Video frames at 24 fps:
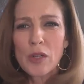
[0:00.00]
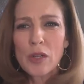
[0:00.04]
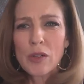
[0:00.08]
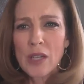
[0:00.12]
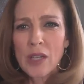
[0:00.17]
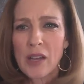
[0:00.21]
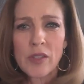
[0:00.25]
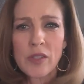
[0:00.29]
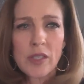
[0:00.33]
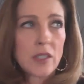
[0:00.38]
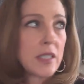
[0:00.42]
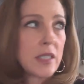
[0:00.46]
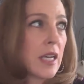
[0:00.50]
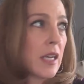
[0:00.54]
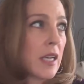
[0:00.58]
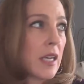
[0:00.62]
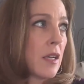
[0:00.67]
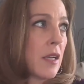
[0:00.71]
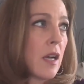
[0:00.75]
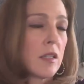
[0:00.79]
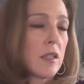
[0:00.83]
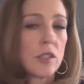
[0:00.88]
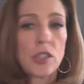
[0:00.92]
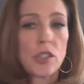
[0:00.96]
don't have this
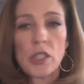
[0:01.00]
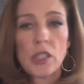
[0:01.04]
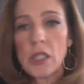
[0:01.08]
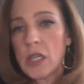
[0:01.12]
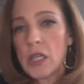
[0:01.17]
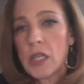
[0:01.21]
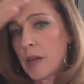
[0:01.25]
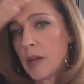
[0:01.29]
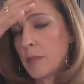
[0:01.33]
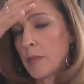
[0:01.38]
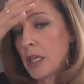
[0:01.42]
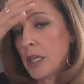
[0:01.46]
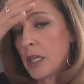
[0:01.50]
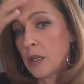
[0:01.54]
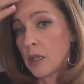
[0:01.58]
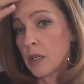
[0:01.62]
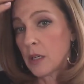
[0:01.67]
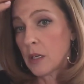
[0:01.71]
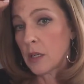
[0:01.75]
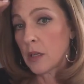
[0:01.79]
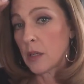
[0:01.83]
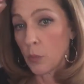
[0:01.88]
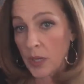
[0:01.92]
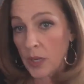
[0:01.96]
technology, I mean,
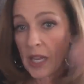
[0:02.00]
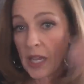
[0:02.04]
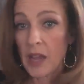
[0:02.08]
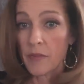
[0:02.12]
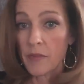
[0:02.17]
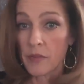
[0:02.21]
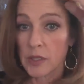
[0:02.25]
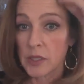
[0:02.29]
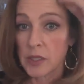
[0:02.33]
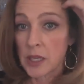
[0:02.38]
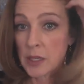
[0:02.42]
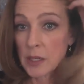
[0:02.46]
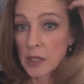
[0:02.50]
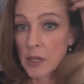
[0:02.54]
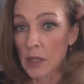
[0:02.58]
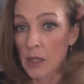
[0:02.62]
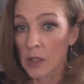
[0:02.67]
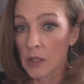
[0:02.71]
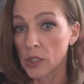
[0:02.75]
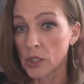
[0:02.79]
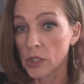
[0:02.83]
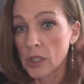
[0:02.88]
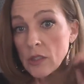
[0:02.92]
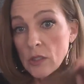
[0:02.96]
we have the
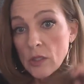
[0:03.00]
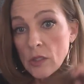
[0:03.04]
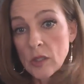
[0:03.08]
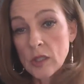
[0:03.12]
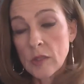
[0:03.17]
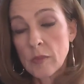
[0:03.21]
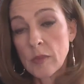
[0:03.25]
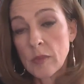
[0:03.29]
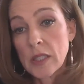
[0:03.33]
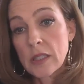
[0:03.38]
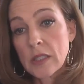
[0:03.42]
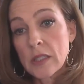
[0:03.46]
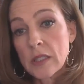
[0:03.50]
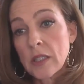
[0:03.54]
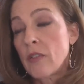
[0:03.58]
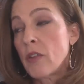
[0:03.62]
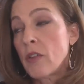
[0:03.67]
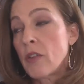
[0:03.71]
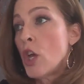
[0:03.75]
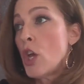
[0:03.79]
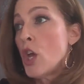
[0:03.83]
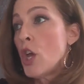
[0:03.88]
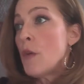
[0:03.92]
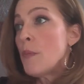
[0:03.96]
technology to do some of this stuff.
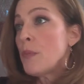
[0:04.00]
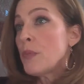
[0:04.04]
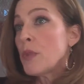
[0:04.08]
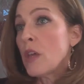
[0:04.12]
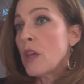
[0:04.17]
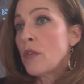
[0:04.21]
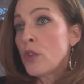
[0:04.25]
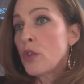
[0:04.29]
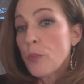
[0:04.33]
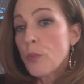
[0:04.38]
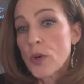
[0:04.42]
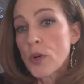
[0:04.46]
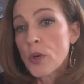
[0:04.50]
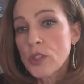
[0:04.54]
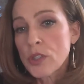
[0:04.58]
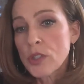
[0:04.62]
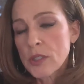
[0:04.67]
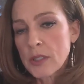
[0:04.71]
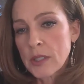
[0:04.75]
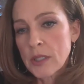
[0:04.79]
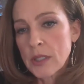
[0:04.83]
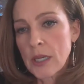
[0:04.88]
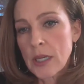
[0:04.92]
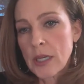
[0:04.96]
If you
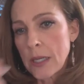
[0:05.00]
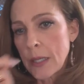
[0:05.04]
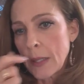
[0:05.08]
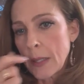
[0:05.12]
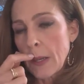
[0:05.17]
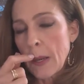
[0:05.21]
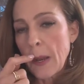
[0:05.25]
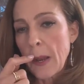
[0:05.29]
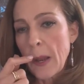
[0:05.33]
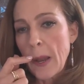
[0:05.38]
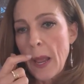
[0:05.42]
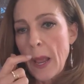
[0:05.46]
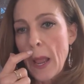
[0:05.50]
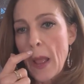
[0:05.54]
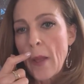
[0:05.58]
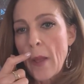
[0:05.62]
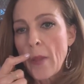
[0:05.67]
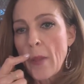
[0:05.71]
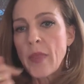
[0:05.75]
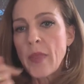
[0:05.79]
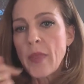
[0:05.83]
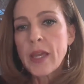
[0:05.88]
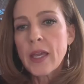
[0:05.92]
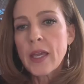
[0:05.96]
purchase a gun,
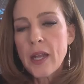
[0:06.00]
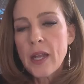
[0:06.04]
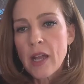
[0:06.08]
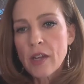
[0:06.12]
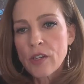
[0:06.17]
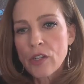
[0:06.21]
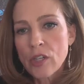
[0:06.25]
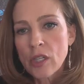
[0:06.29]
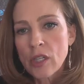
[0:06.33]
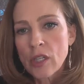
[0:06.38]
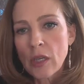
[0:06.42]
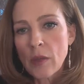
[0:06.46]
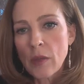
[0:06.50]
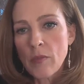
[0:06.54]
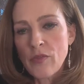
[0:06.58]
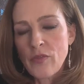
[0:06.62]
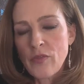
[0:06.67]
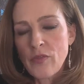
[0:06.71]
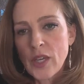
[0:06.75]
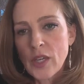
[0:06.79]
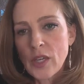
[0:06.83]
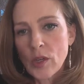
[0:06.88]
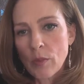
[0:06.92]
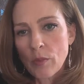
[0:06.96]
they can actually
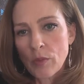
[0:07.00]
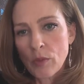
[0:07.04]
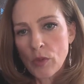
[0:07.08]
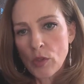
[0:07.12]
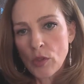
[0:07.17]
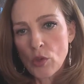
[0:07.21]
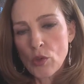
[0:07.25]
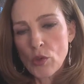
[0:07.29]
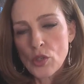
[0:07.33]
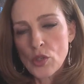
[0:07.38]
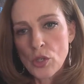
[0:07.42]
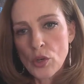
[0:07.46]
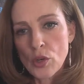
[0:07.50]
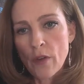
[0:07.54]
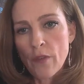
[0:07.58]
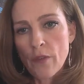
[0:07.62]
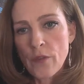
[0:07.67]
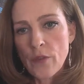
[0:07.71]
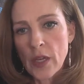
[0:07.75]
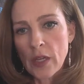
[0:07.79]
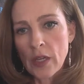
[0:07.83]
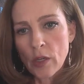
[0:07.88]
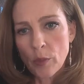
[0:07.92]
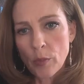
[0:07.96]
use your
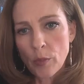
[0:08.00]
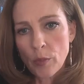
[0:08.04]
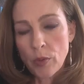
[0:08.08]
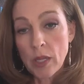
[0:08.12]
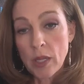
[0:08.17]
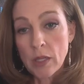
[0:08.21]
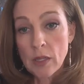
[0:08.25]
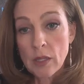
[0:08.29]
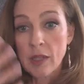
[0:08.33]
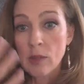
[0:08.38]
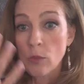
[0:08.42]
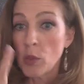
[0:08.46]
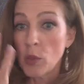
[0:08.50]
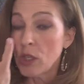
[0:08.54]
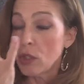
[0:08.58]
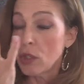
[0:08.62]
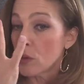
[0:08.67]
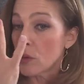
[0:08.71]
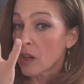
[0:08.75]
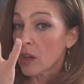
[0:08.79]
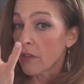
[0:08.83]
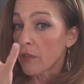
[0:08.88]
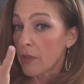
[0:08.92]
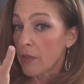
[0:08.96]
fingerprint, like we
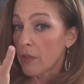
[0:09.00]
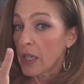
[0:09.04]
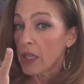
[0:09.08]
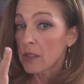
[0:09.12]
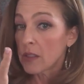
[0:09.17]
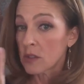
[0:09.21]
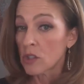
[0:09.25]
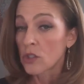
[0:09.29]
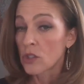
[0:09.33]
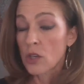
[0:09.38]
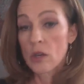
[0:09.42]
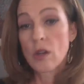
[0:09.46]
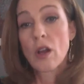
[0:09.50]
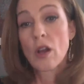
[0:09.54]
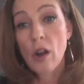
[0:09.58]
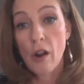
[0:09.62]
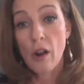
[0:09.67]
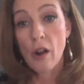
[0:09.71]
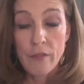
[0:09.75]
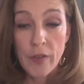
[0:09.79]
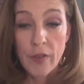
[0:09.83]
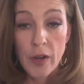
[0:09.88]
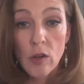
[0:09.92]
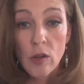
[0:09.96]
use our face to turn on
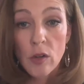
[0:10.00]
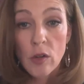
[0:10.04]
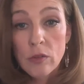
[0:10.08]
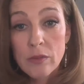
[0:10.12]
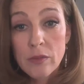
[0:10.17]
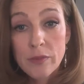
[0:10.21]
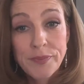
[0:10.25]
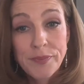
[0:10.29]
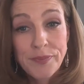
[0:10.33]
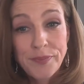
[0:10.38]
our phone.